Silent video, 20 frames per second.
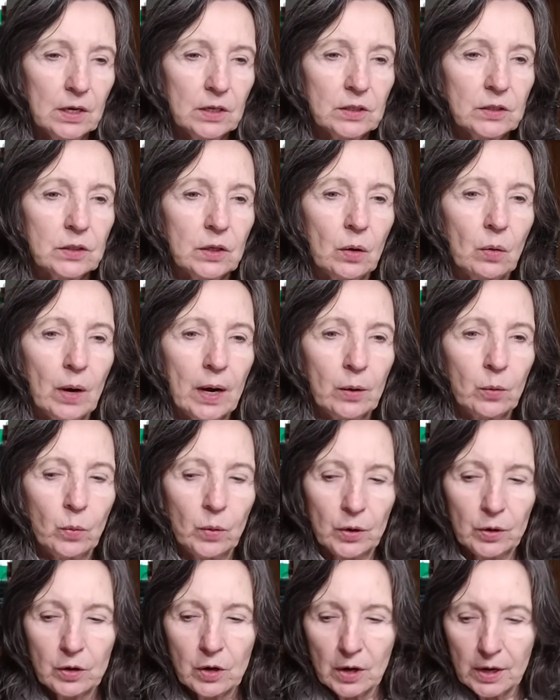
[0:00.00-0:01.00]
So I'll
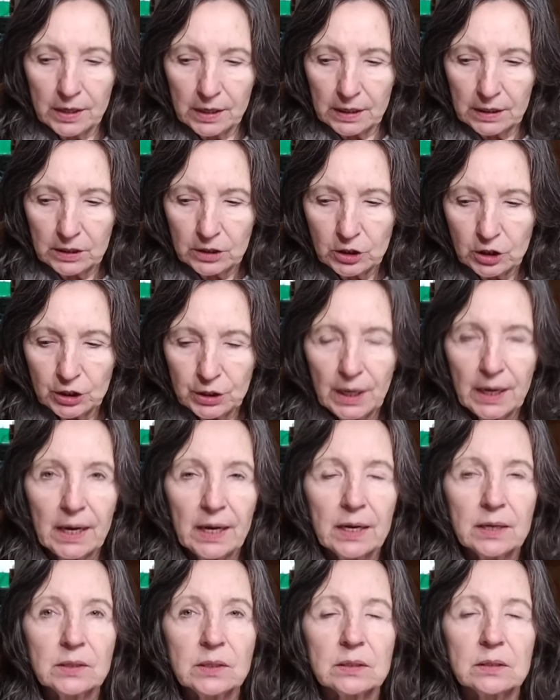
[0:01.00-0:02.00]
work on each
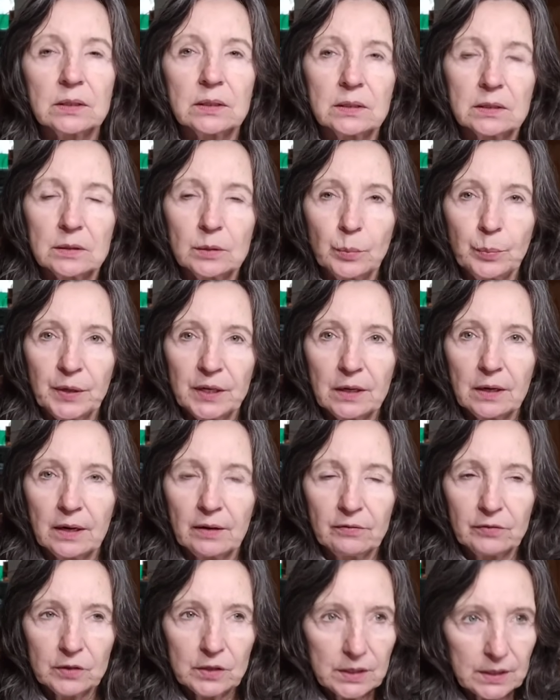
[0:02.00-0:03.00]
task a little bit
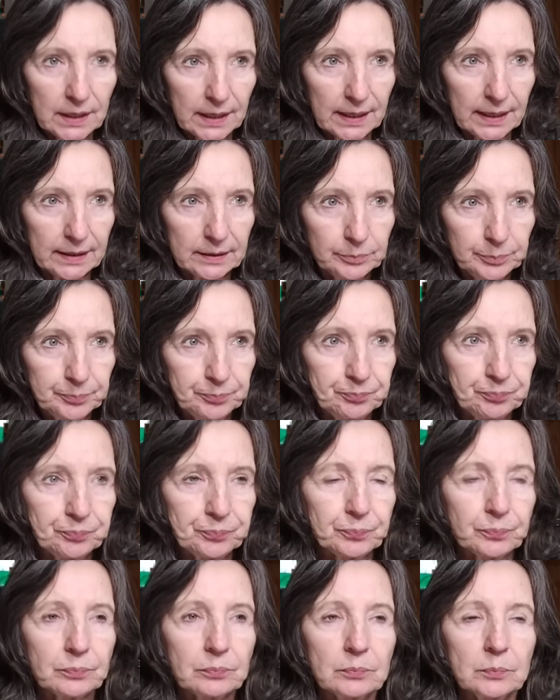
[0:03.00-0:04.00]
every day
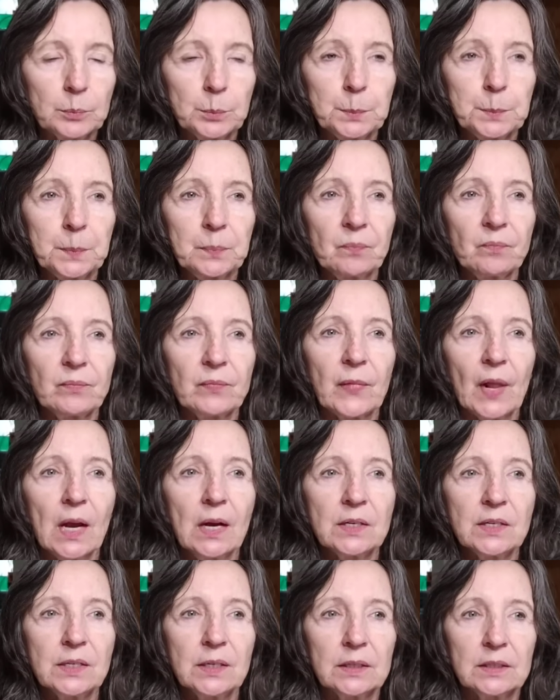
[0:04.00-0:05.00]

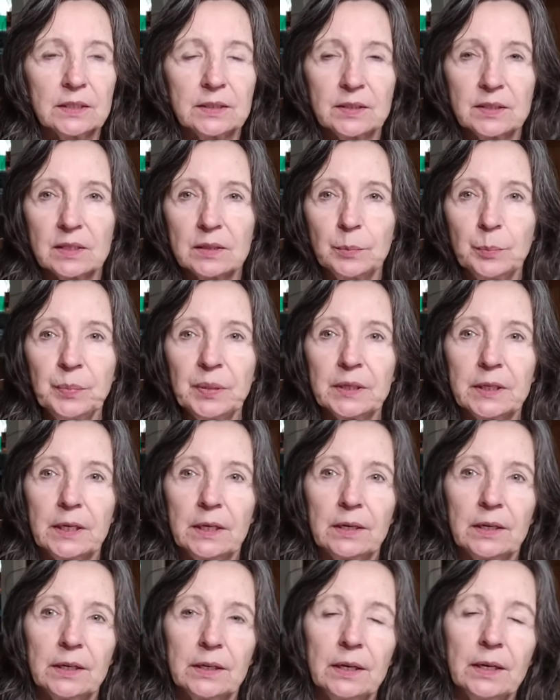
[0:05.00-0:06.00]
until it's
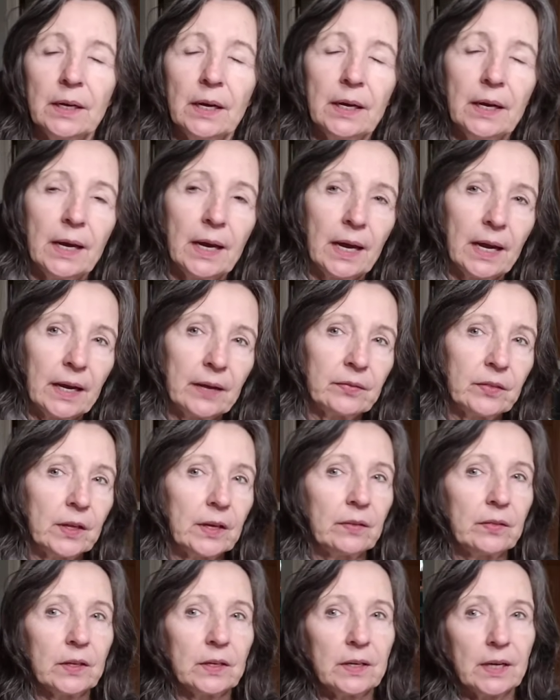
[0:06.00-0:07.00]
completed and
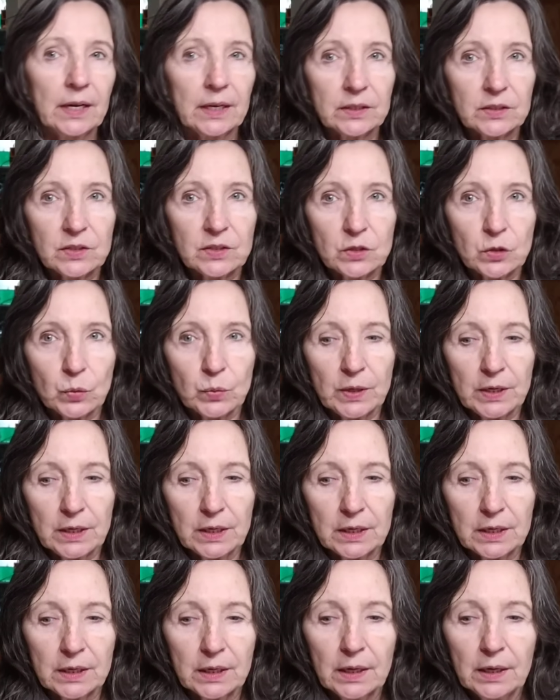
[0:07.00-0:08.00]
then the next
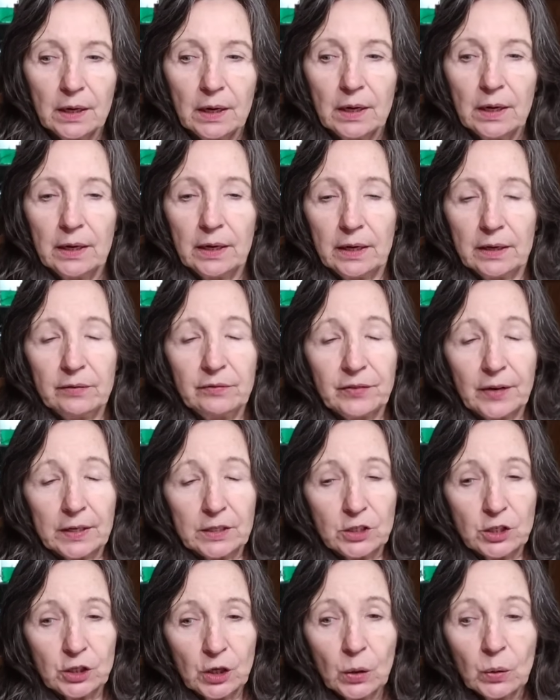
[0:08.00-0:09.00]
week, if
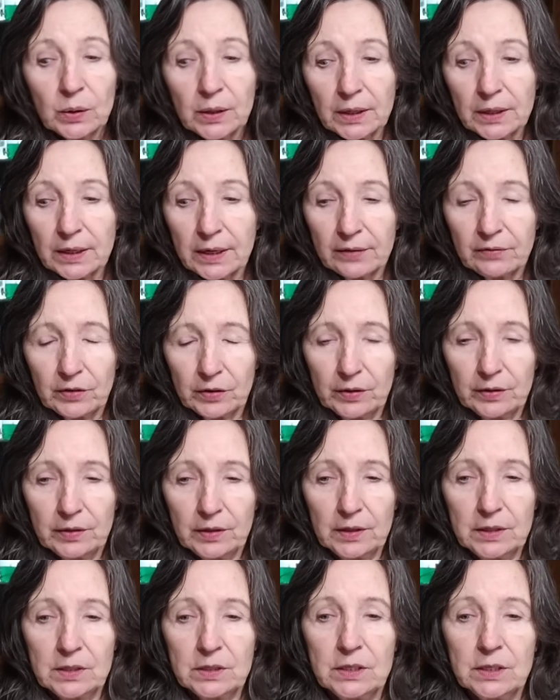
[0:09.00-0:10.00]
I don't get
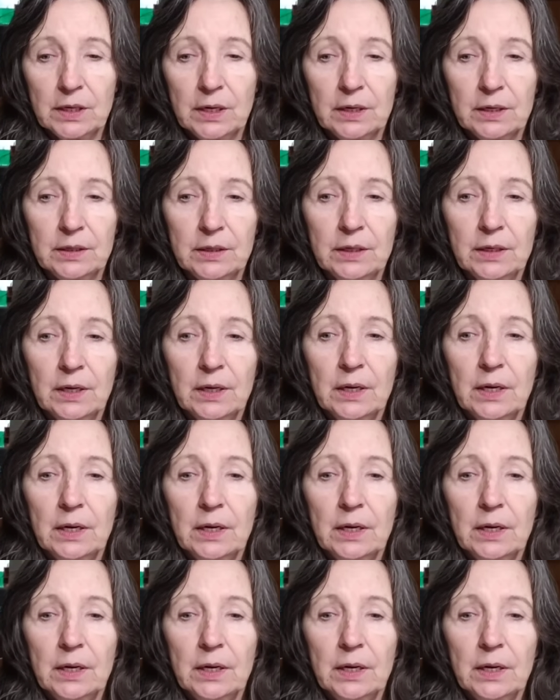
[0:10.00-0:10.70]
everything done,